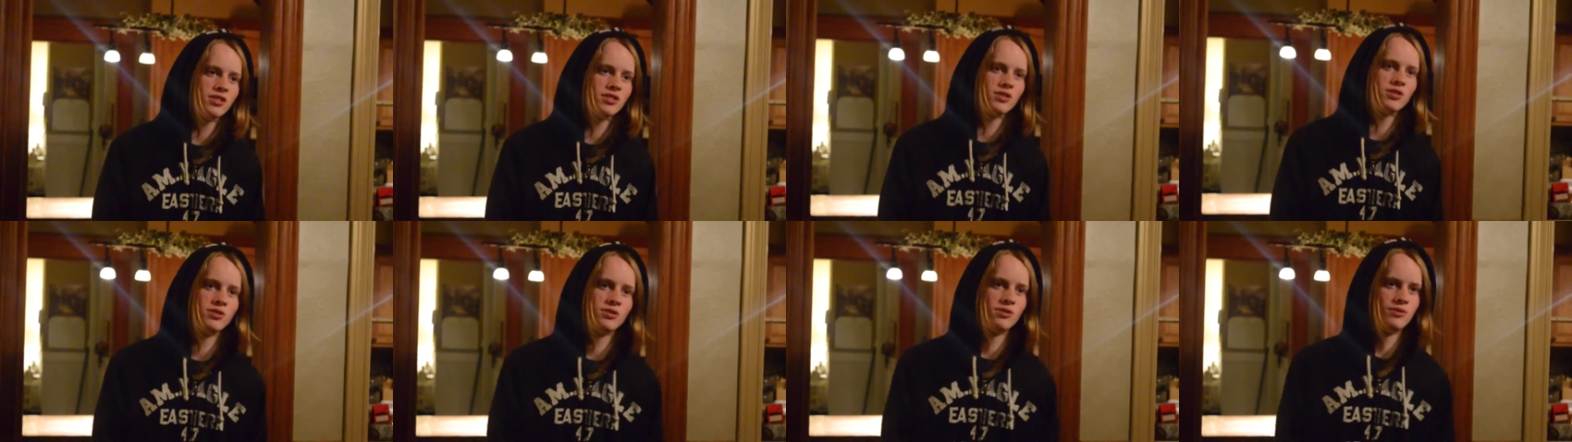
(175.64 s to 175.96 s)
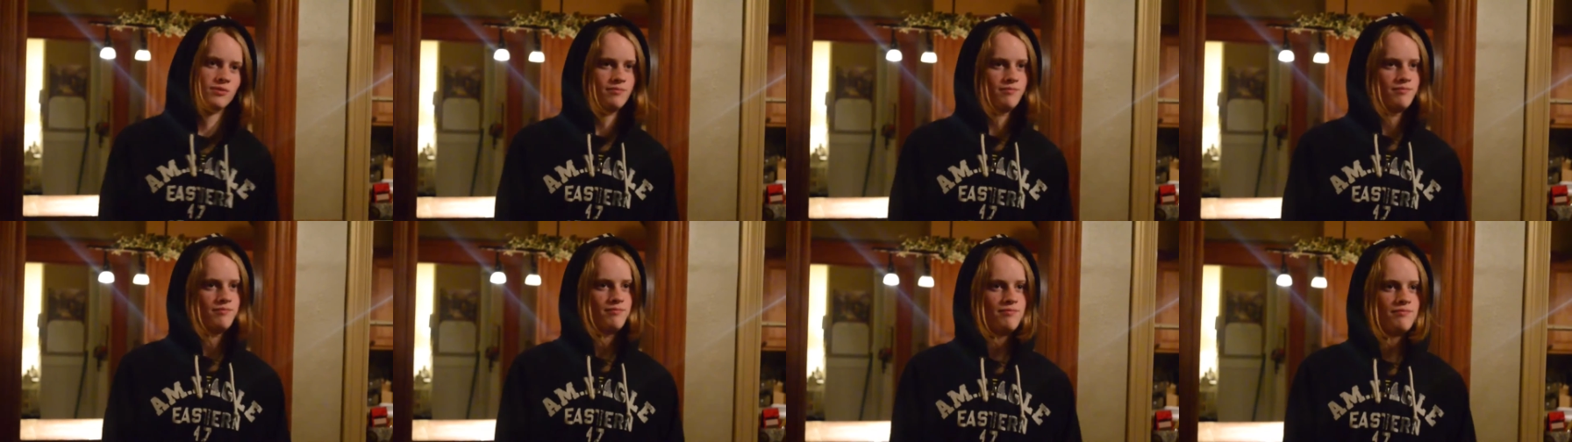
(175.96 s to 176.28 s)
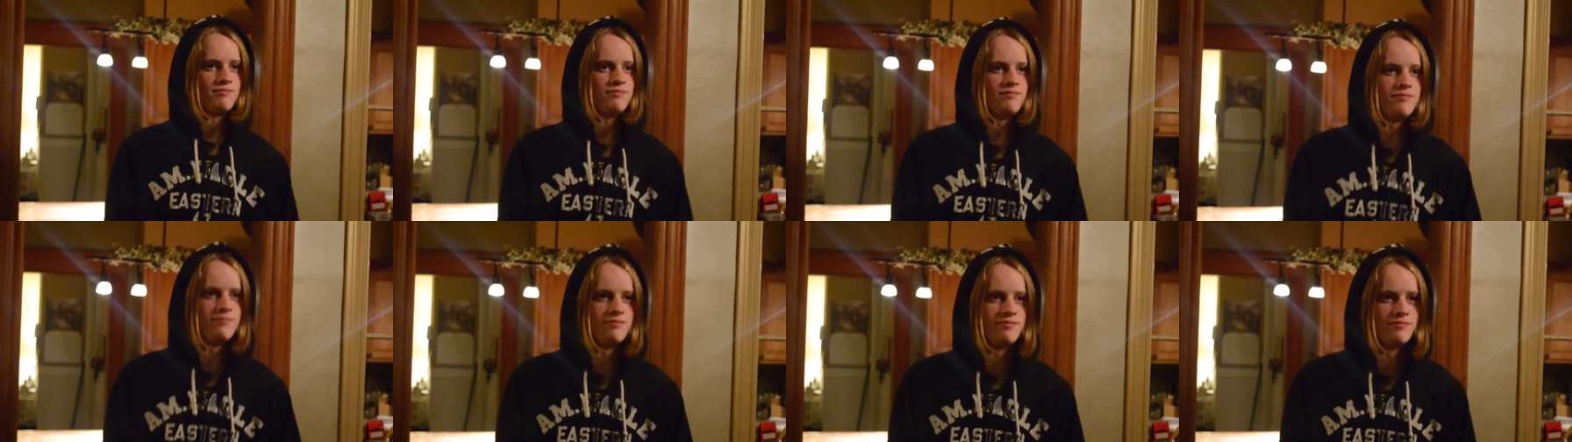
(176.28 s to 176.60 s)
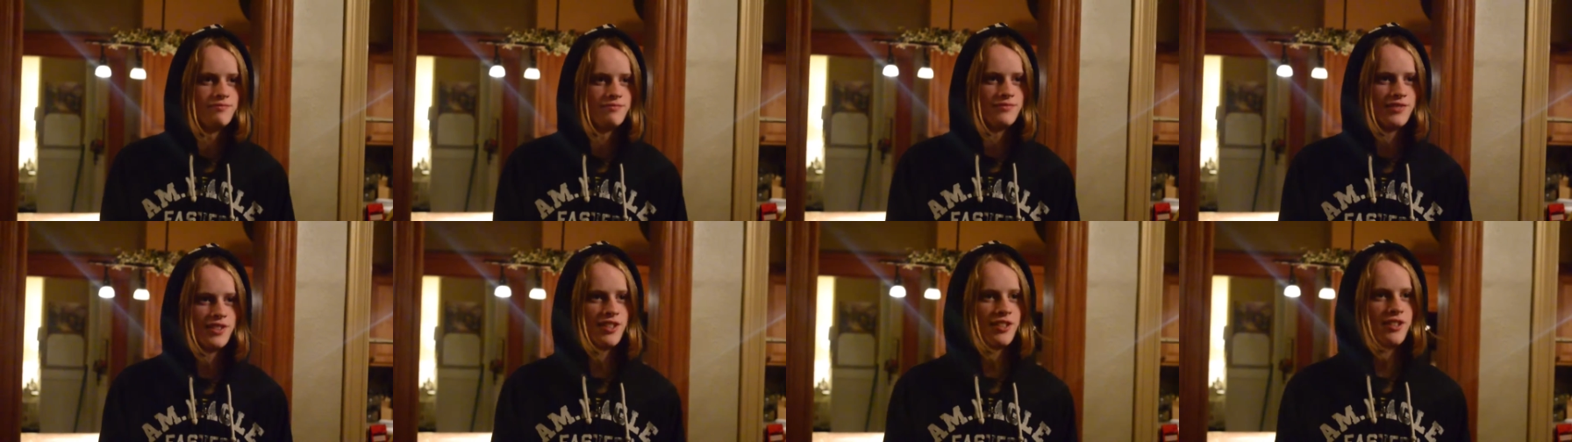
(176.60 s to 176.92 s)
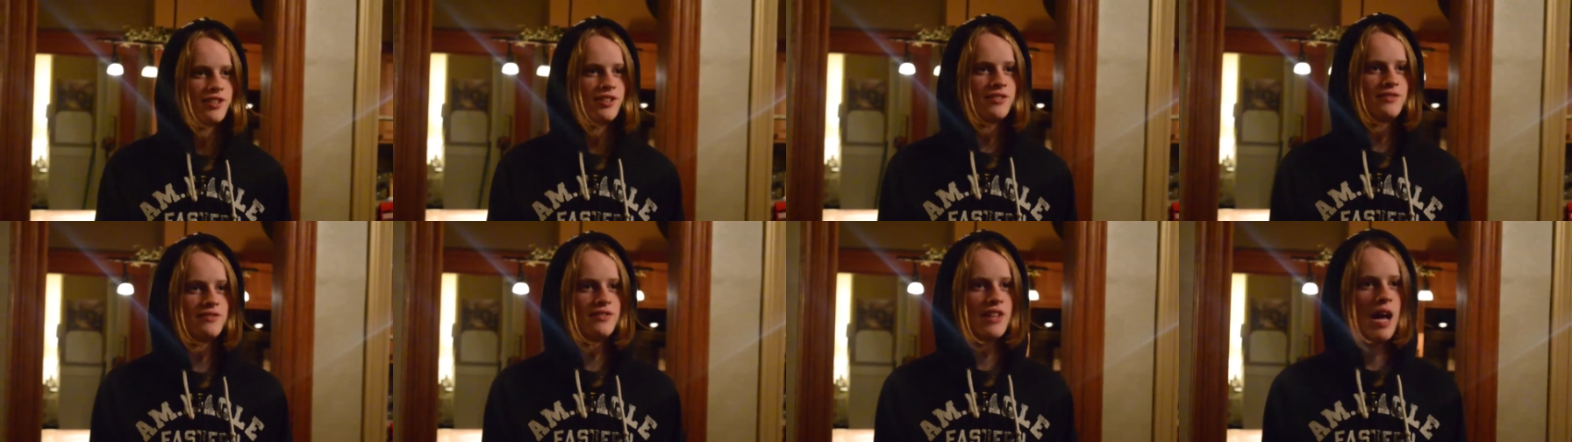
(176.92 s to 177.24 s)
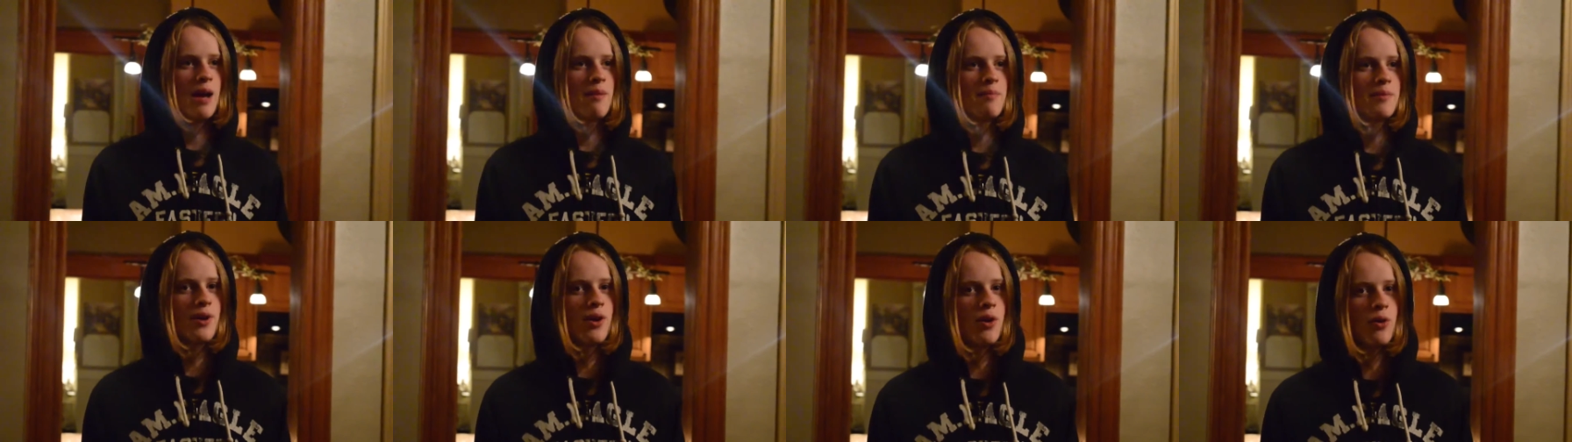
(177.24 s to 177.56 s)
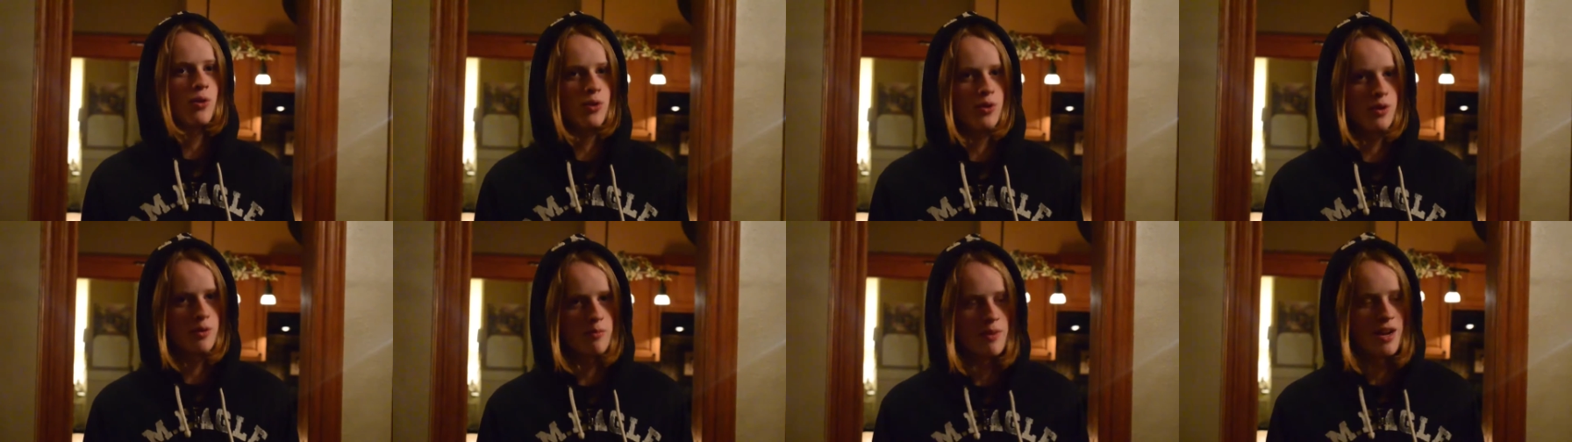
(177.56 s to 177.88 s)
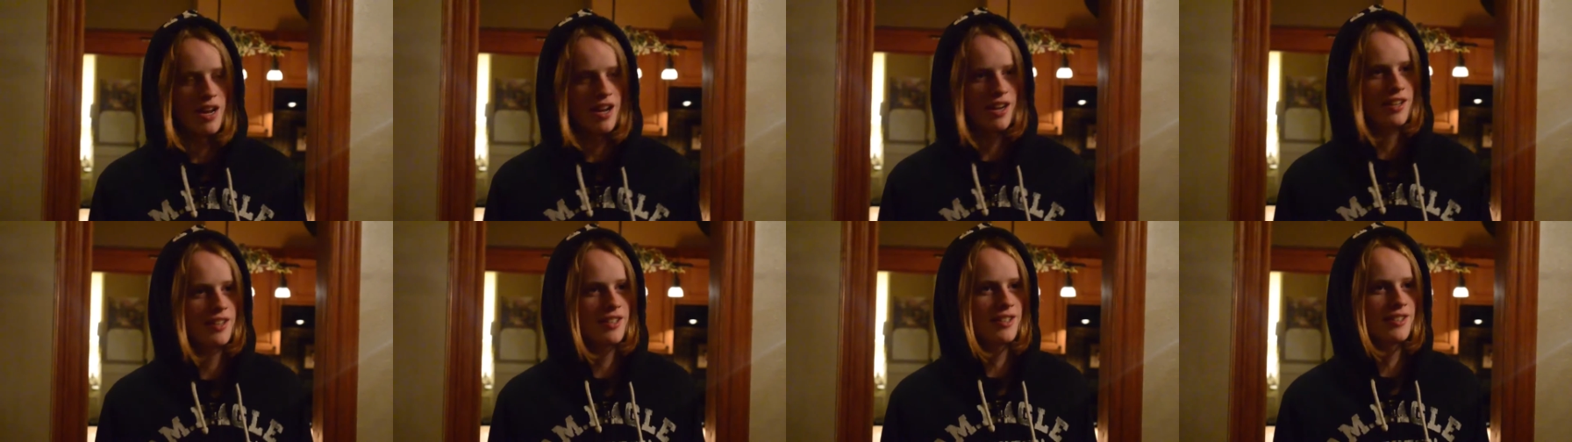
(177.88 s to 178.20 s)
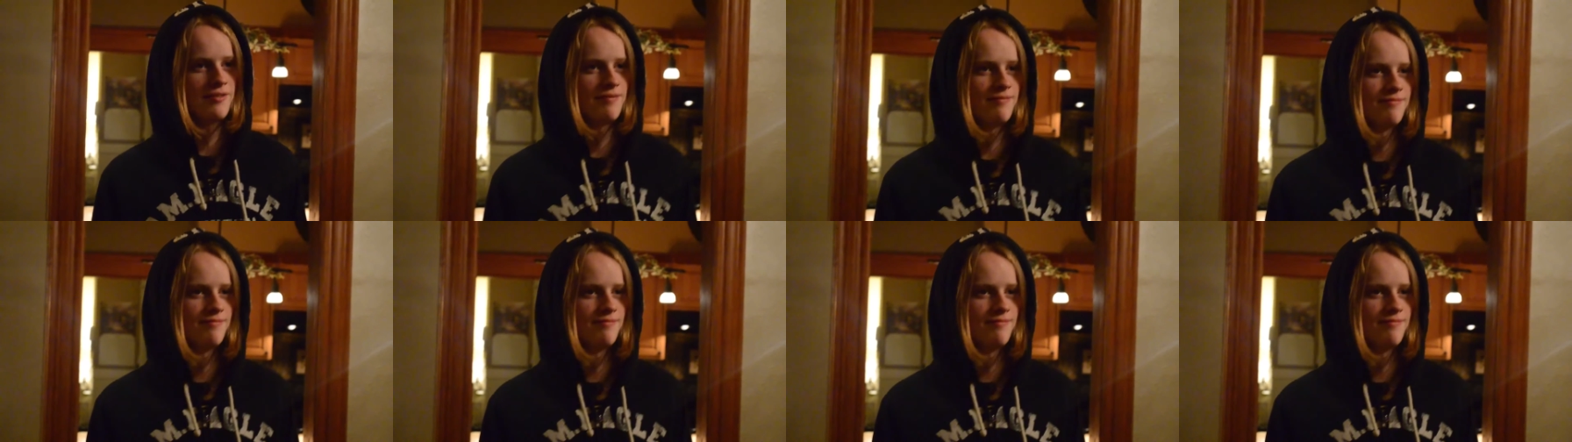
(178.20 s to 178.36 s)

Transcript: you. You know, I'm the quarterback.